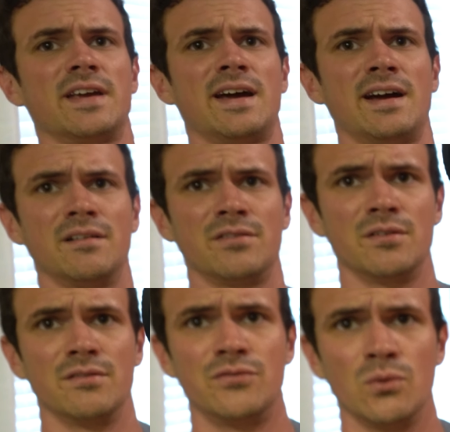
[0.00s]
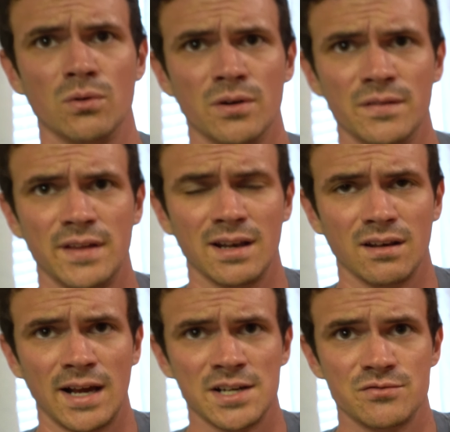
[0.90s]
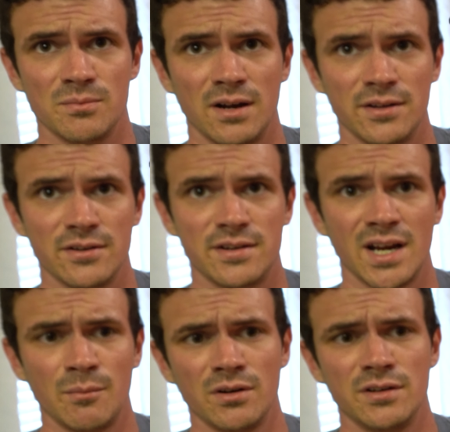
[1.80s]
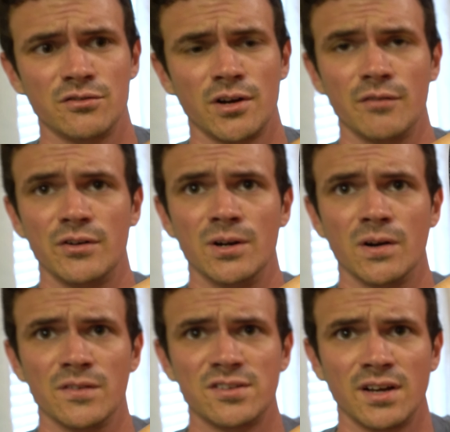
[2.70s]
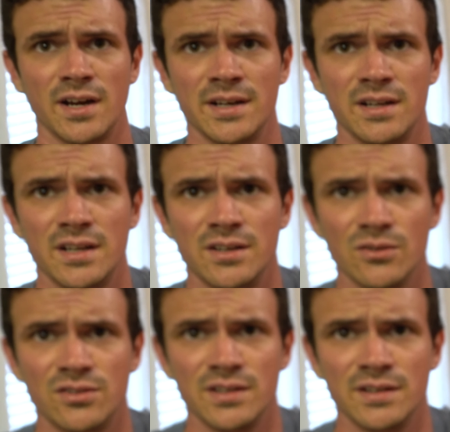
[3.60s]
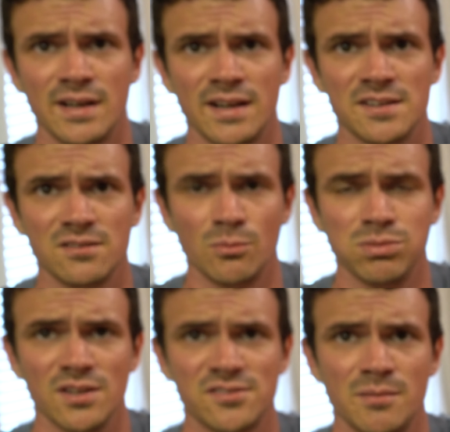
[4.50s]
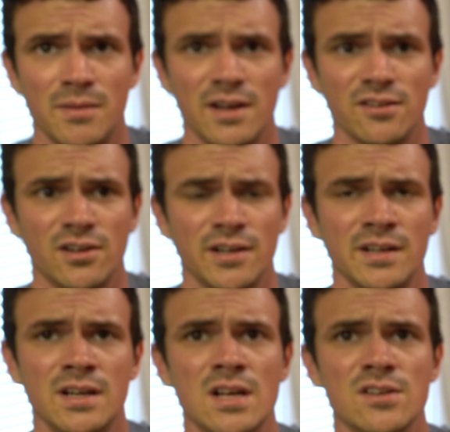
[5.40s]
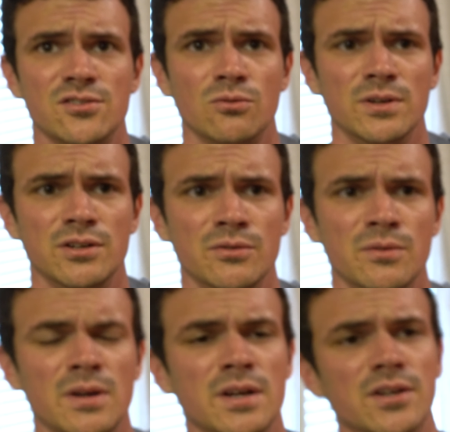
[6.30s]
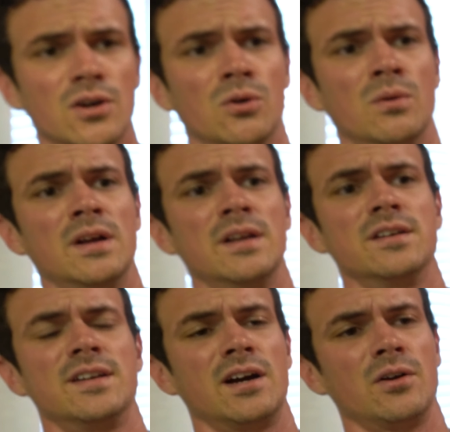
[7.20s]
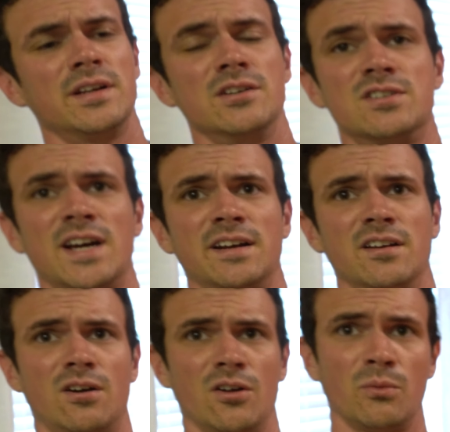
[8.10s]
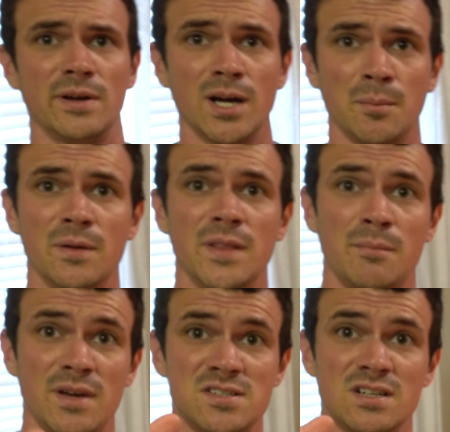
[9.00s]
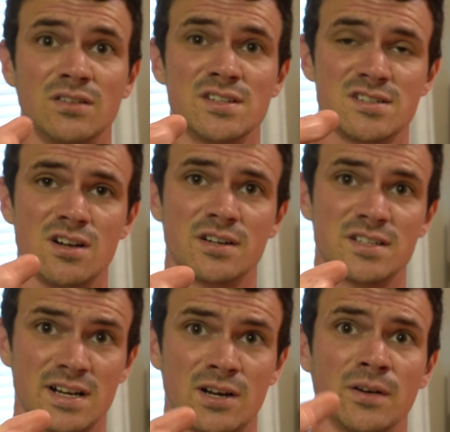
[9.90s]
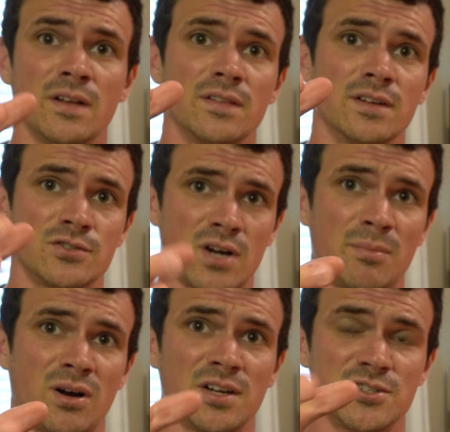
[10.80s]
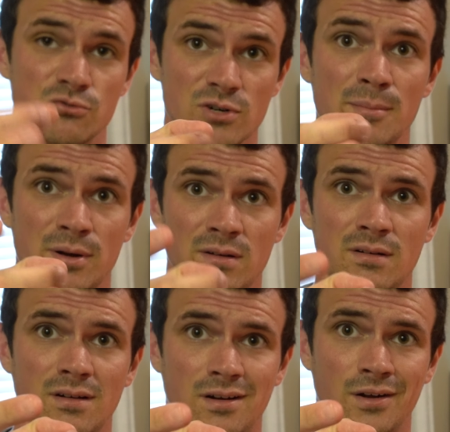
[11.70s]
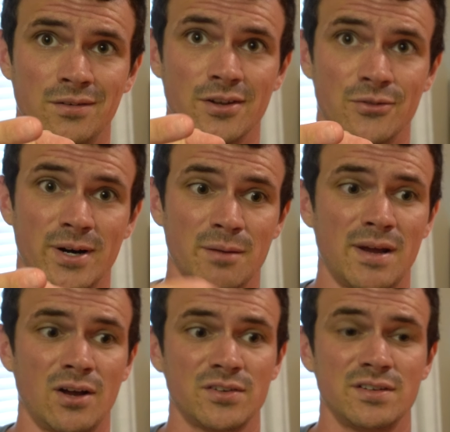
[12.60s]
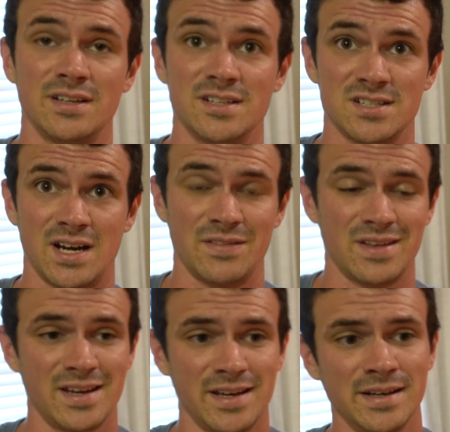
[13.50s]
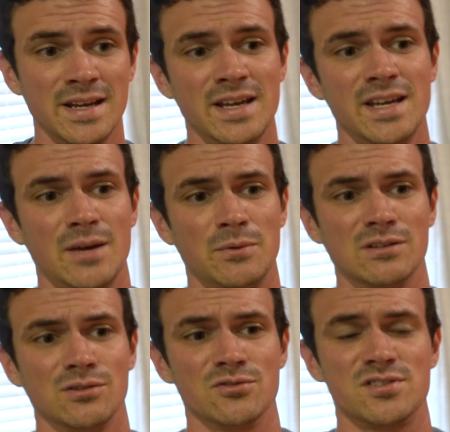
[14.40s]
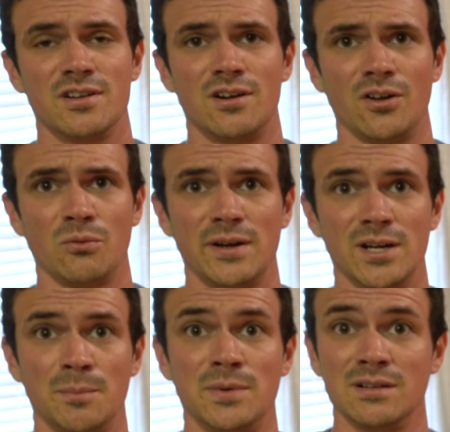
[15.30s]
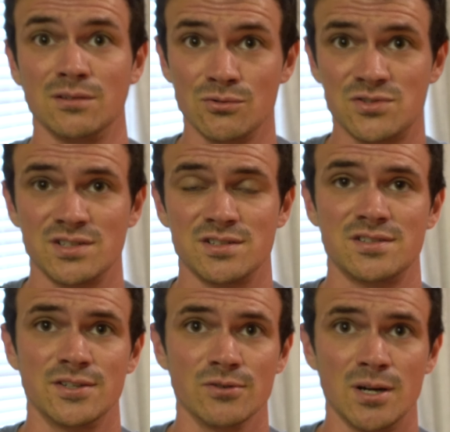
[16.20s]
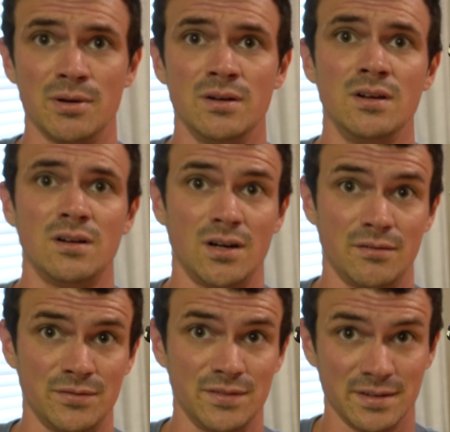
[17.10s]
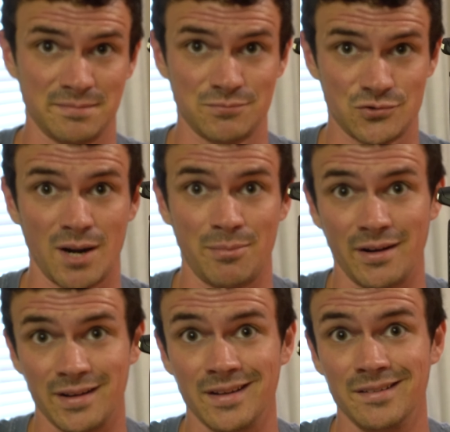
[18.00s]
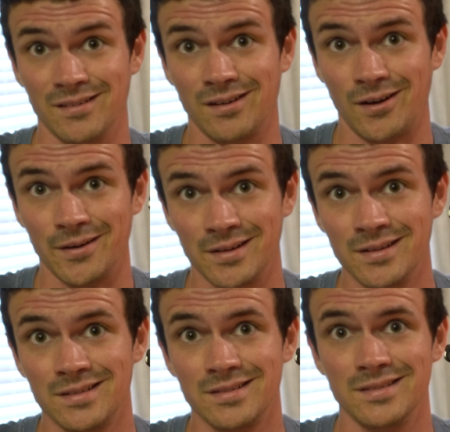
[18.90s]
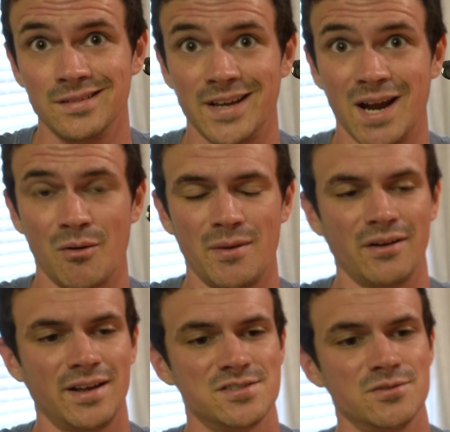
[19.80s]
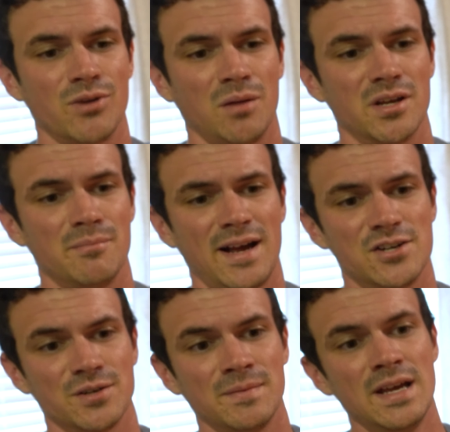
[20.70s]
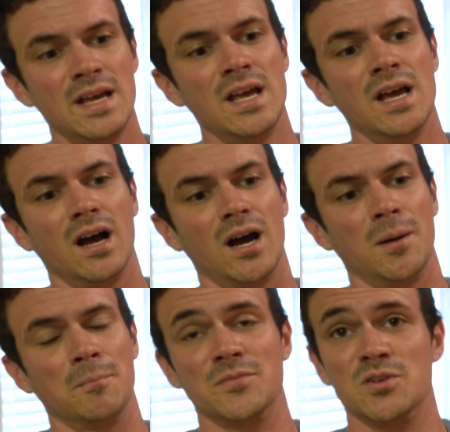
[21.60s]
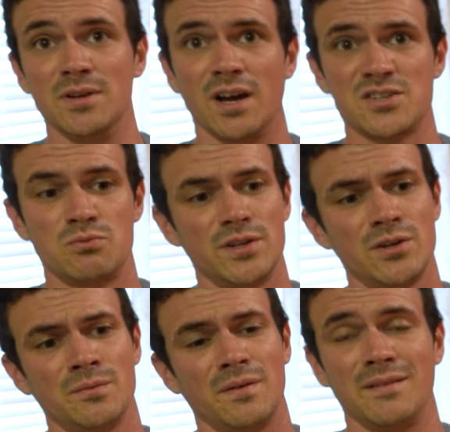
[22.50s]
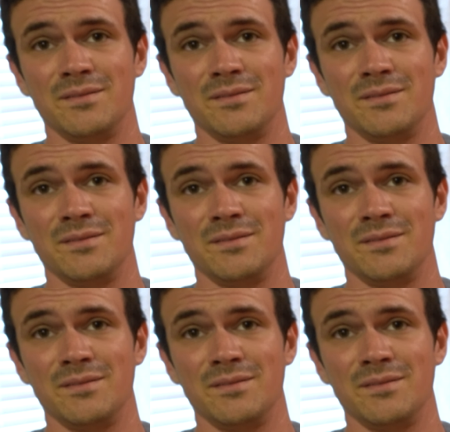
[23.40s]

they have for that latch for mounting your camera is right over here on the side, and you'll see that it has a little plus and a minus on it. So when you go down and you tighten it all the way up, that basically snugs down the tripod's grip on the threaded mount inside the head. And when you loosen it all the way up, it loosens the grip of the tripod head on the camera mount, as you'd probably imagine. To be honest with you,